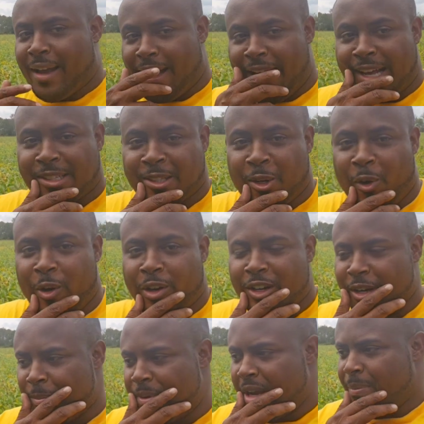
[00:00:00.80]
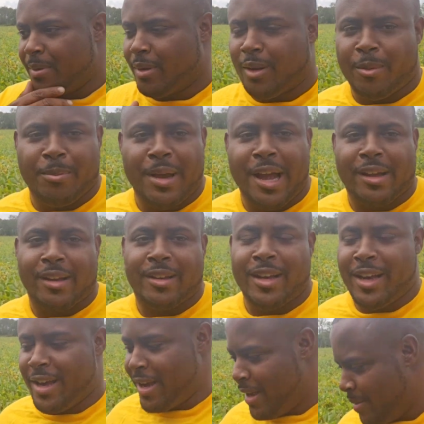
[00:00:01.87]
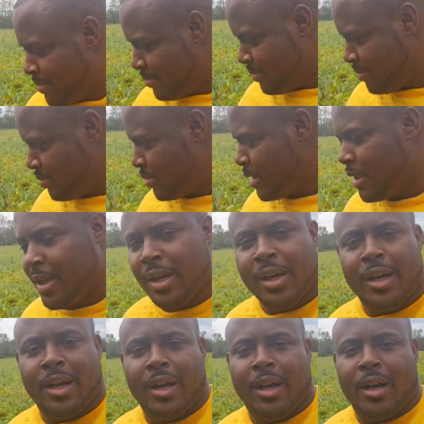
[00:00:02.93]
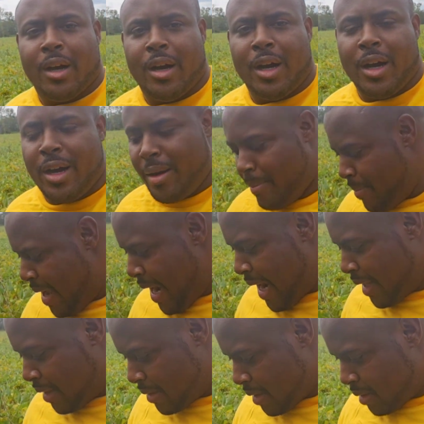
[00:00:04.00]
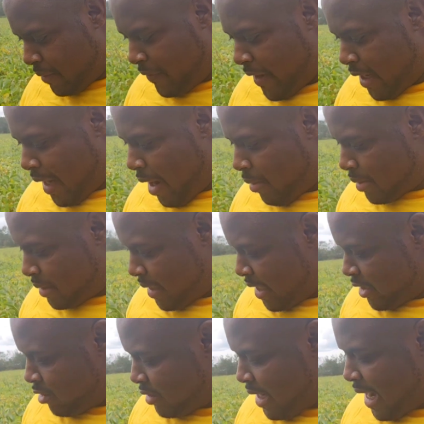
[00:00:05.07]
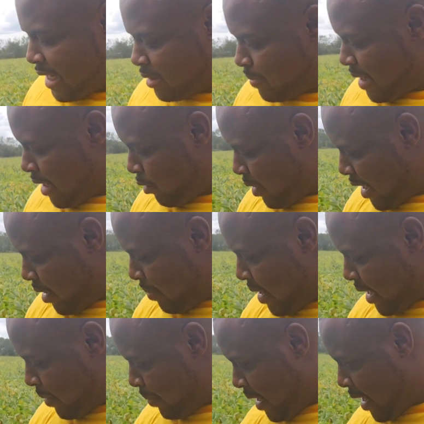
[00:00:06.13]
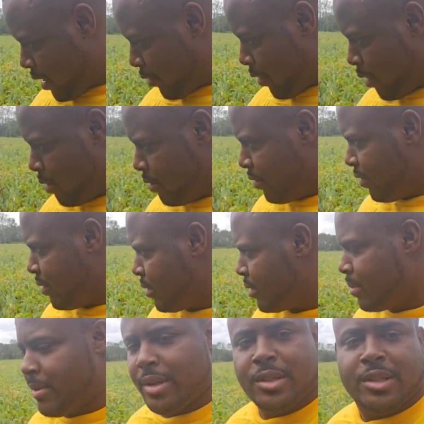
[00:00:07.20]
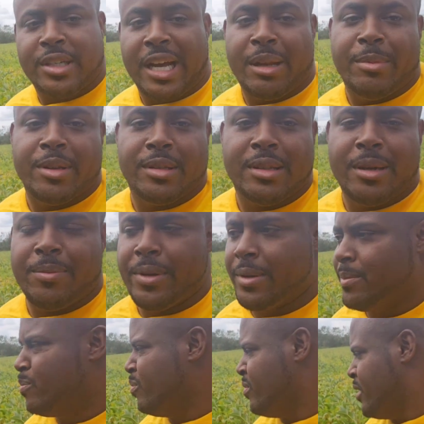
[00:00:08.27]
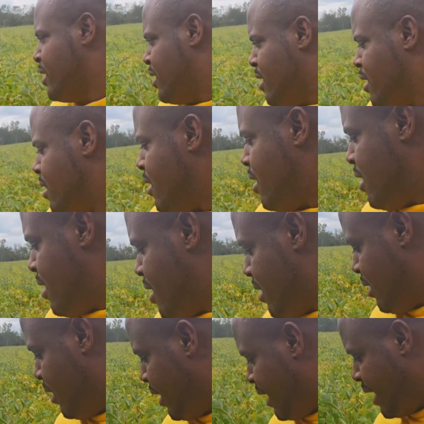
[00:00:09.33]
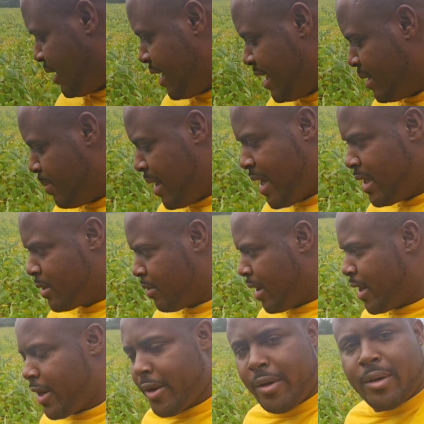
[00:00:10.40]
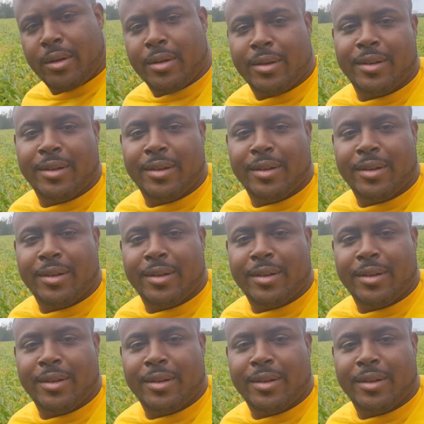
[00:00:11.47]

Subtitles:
How's it going, good people? I'm back again. Back at this other field I was telling you guys back in Pine Grove, Shannon, Mississippi. Looking at these beans right here.